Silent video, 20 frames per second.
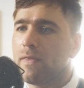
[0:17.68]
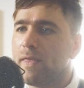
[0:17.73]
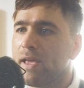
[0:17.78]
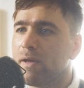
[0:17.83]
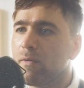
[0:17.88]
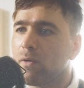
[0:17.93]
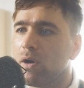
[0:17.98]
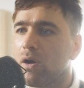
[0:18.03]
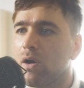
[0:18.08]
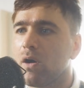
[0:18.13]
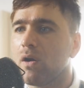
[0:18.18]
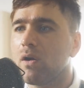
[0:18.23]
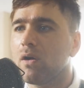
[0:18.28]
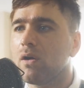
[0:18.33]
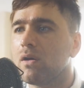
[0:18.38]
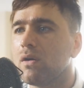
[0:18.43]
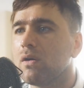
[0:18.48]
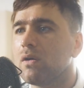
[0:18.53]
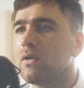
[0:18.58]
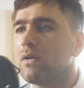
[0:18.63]
And they were
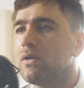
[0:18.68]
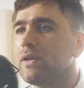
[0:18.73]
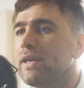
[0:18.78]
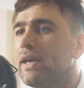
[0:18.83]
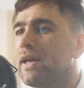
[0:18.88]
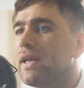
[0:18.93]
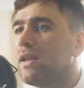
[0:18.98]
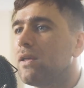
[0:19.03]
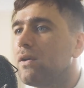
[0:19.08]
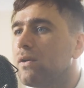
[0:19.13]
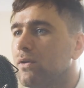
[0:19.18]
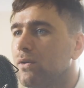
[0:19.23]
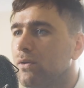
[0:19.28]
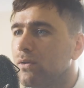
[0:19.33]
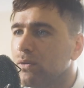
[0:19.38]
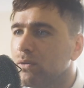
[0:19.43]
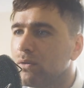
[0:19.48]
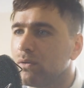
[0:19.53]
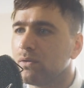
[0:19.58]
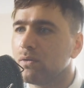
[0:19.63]
all yellow.
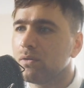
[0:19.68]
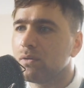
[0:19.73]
